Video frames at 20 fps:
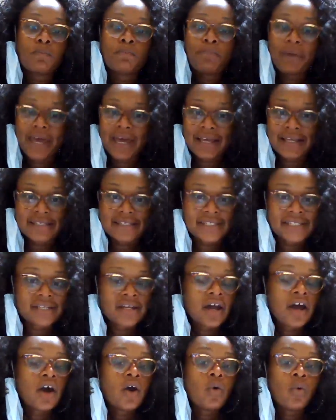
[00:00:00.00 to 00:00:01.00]

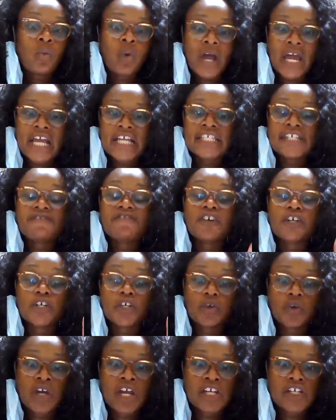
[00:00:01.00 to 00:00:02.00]
best ways for
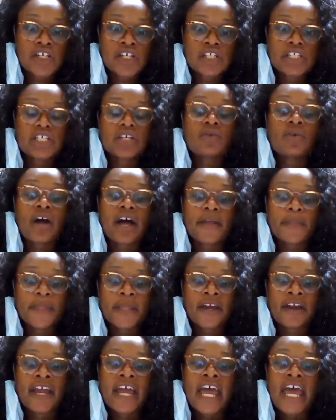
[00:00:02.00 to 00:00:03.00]
Christians to go out
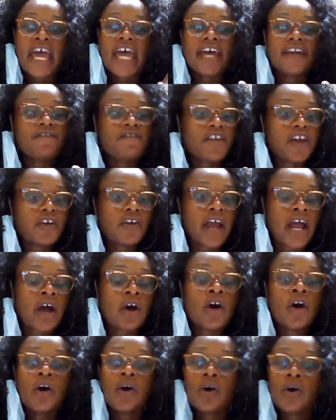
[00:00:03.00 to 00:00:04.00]
there and figure
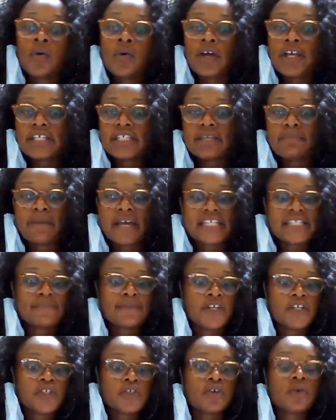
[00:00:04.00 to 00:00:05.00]
out who is the best
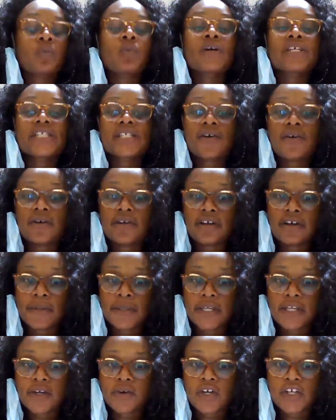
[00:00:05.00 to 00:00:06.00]
minister, what's going on
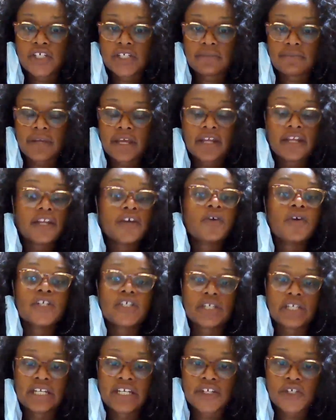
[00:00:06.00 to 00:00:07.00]
in the Christian, in the
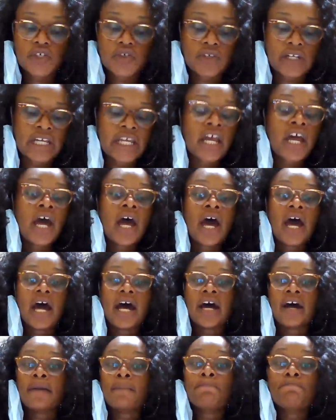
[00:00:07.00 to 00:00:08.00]
Christian industry,
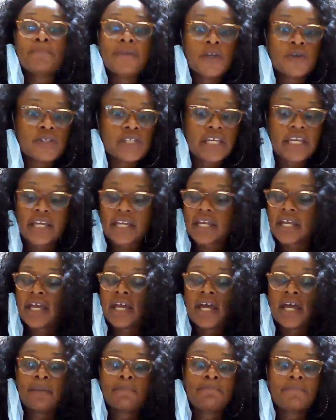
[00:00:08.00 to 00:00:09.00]
uh, music,
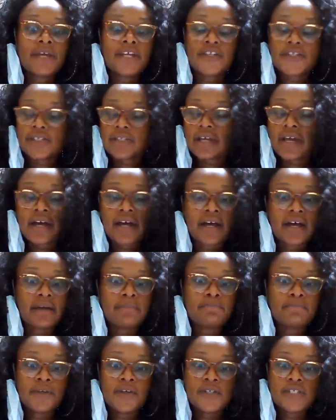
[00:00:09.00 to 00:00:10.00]
minis- uh,
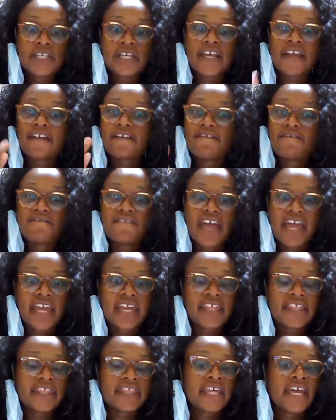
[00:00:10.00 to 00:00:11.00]
music,
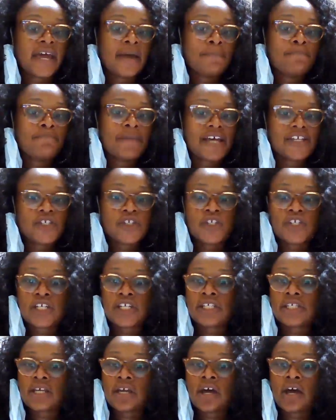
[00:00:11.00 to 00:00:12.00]
faith,
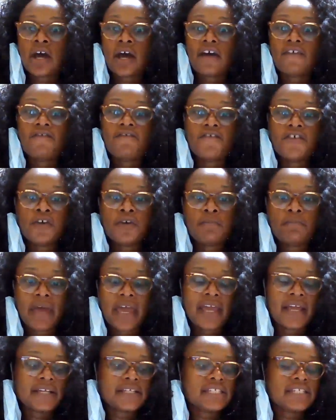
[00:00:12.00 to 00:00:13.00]
messages, food
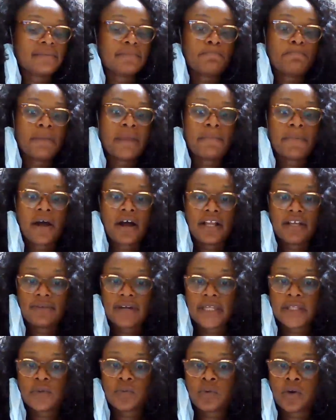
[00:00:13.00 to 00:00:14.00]
banks, people all
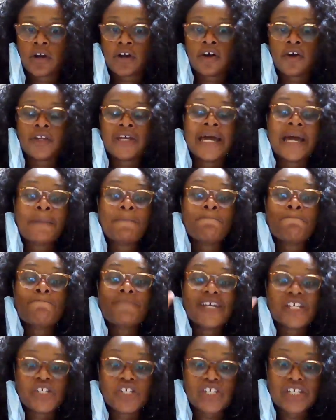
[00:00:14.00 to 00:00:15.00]
around the world,
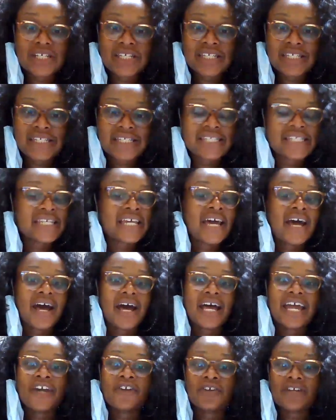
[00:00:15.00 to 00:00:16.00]
missions,
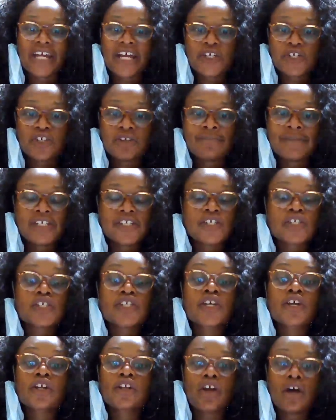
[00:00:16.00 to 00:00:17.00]
international
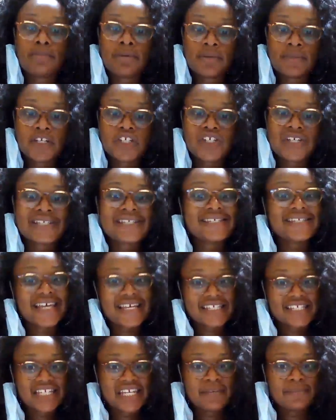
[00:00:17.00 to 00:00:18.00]
missions, global missions.
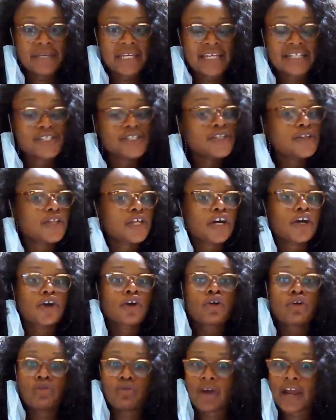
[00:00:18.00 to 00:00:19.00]
That's TBN. So
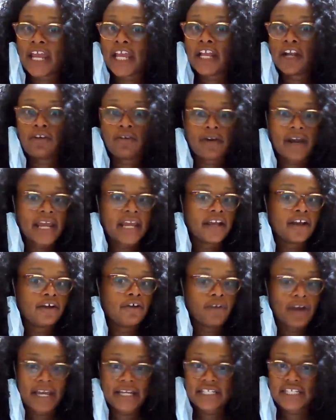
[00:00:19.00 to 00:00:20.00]
a great, great,
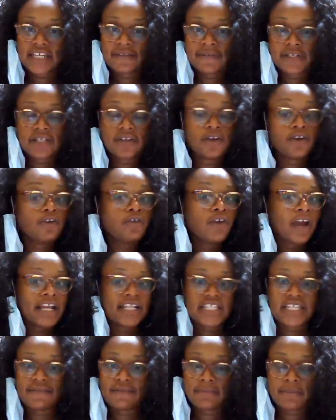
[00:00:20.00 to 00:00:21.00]
great, TV,
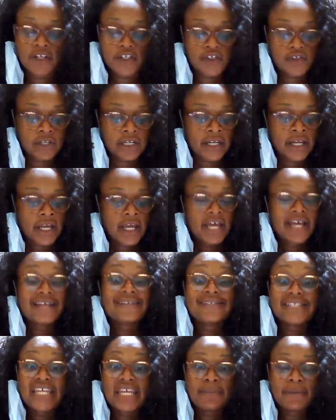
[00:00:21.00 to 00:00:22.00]
great team ministry.
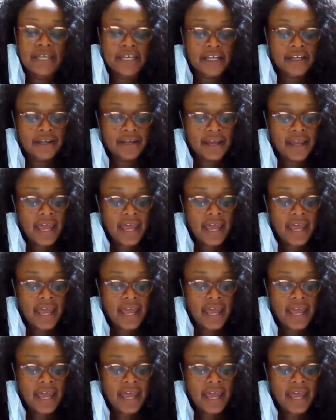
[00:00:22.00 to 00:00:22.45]
TBN.